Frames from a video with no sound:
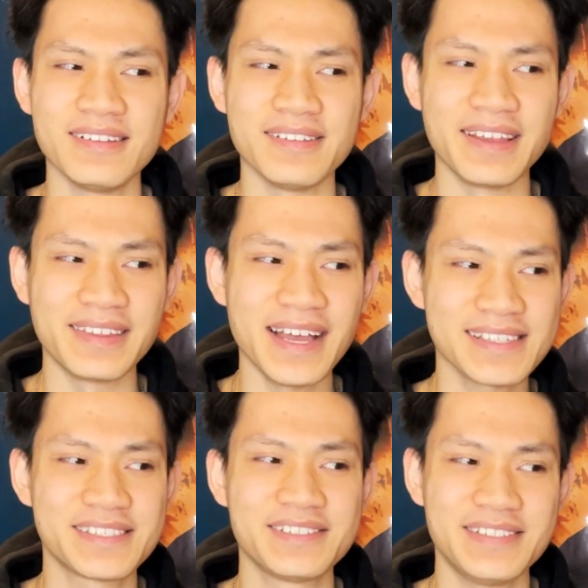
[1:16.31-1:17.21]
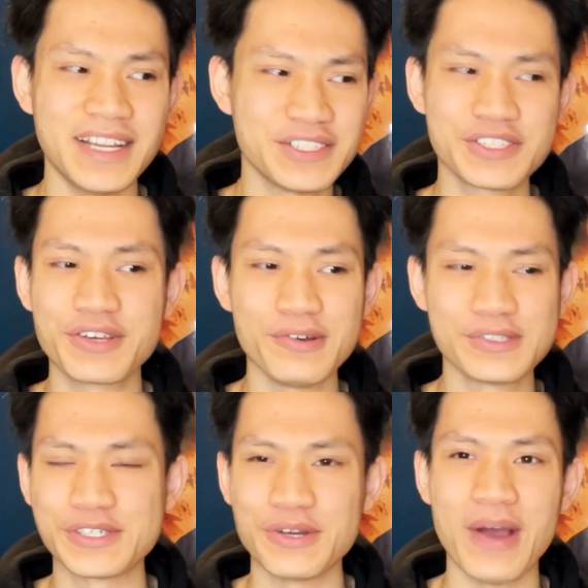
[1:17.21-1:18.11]
Like, that just goes
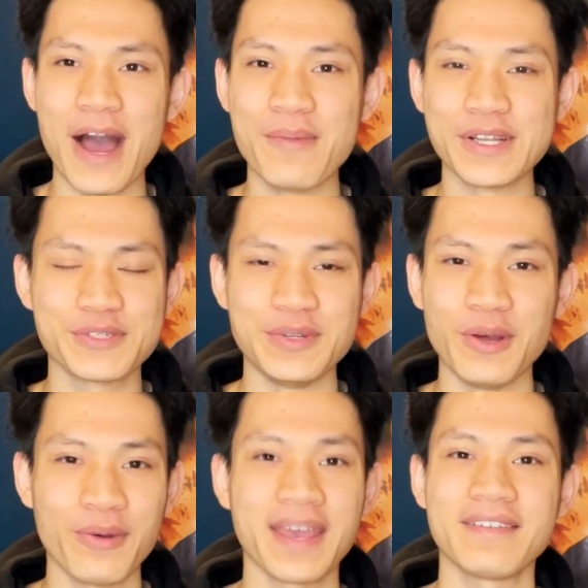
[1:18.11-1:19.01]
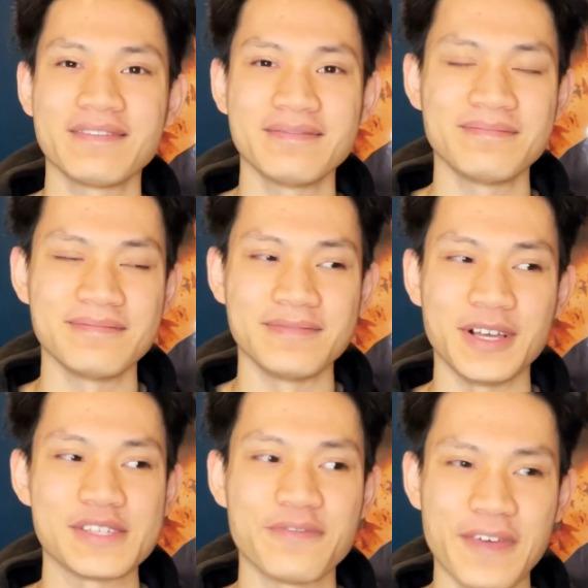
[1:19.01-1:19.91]
to show how much we don't get
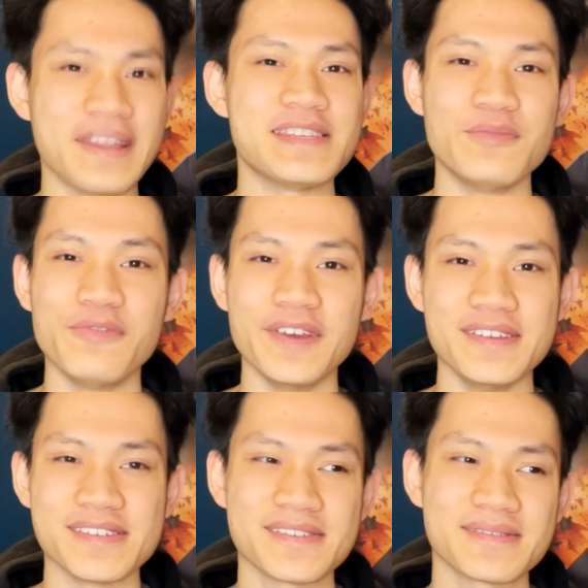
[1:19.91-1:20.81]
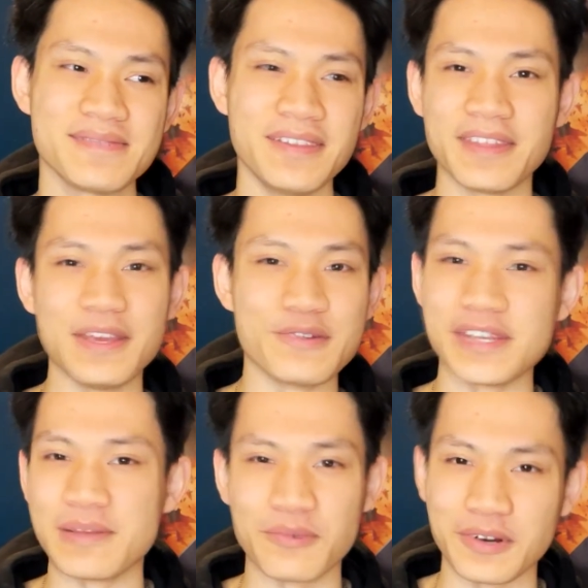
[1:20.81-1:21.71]
lots of fantasy movies in theaters
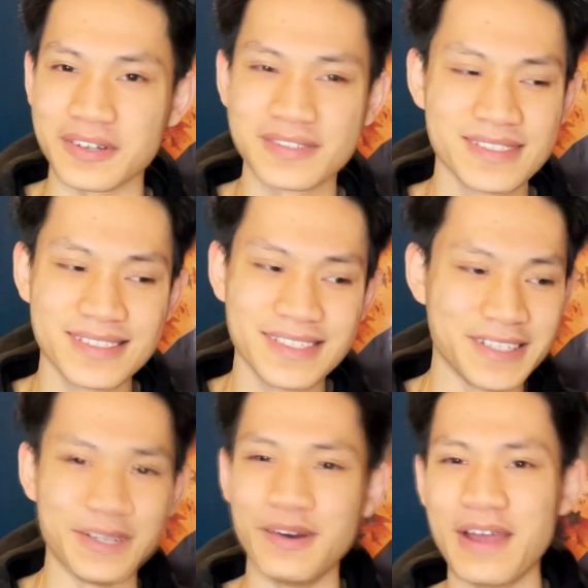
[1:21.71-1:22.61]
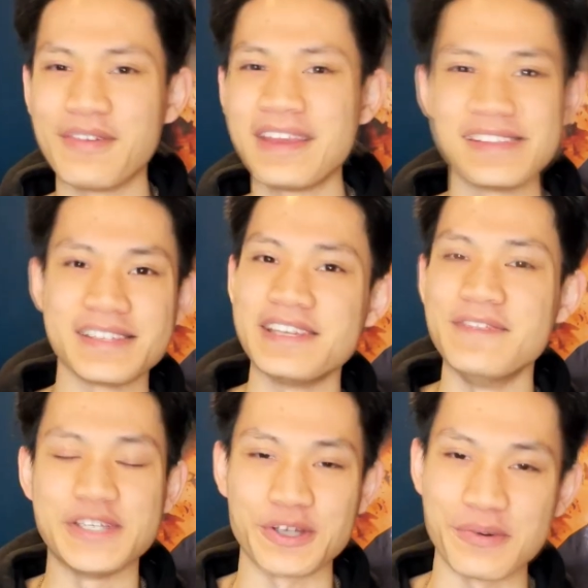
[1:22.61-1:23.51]
anymore. You know, everything is a
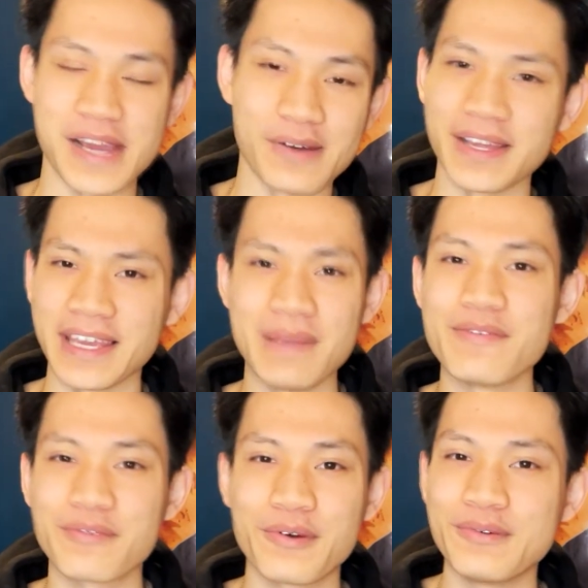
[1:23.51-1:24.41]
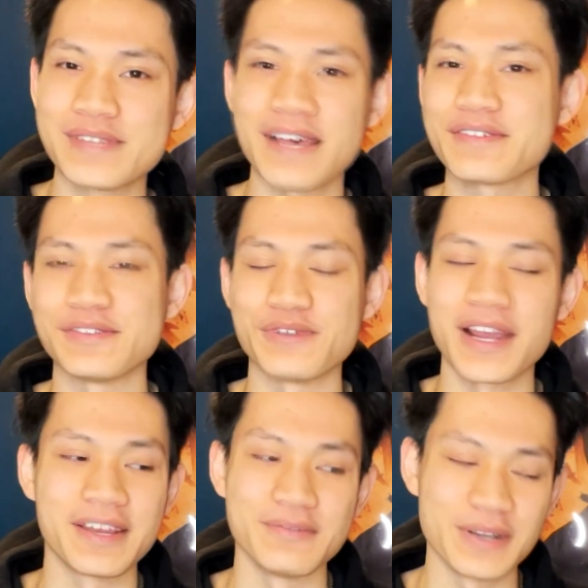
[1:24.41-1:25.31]
TV show now, like Game of Thrones, House of the
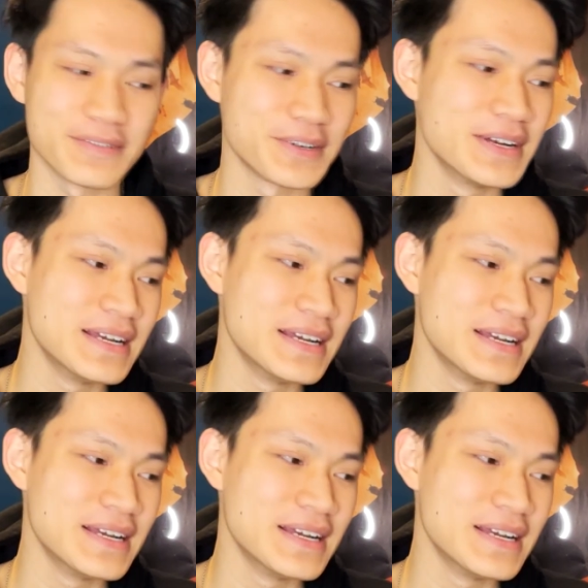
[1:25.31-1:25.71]
Dragon, whatever.